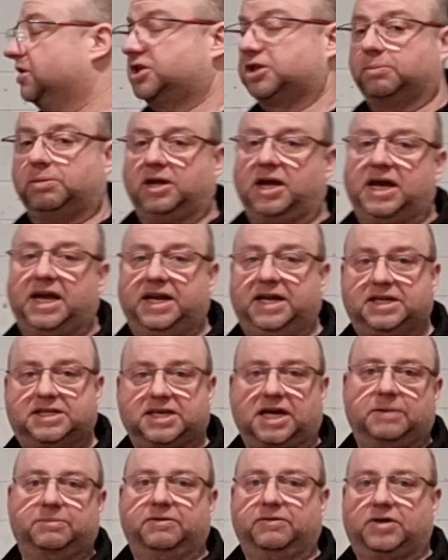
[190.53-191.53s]
supply any
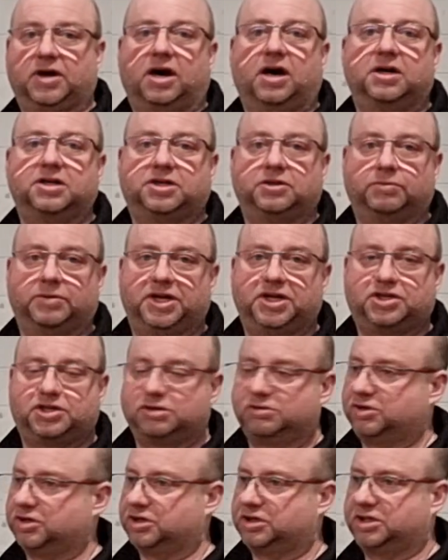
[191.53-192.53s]
type of guard you wish,
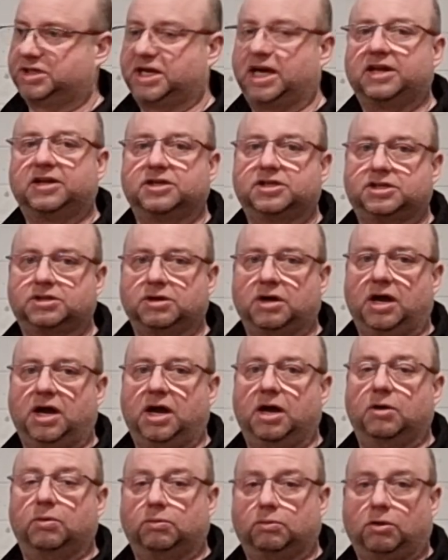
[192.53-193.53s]
so just tell us
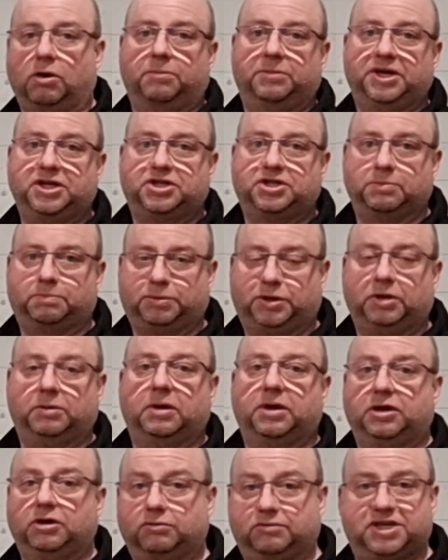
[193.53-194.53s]
what meets
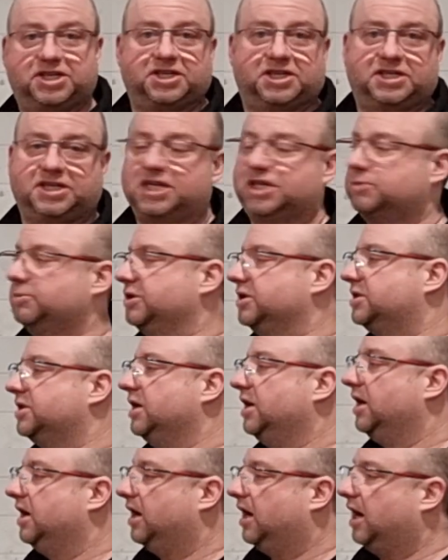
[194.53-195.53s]
your risk assessment,
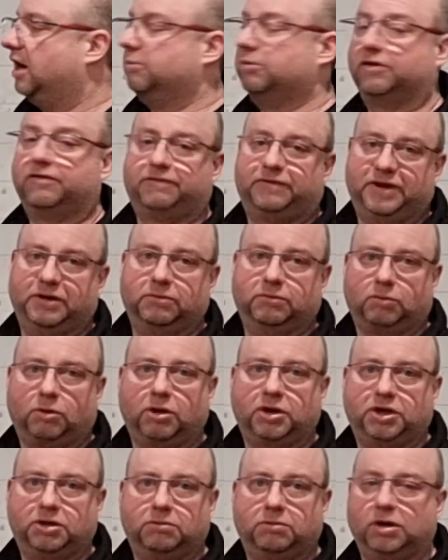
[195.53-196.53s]
and we'll fit
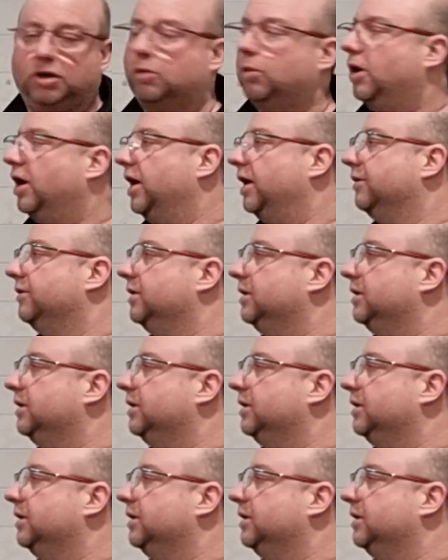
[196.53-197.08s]
what you require.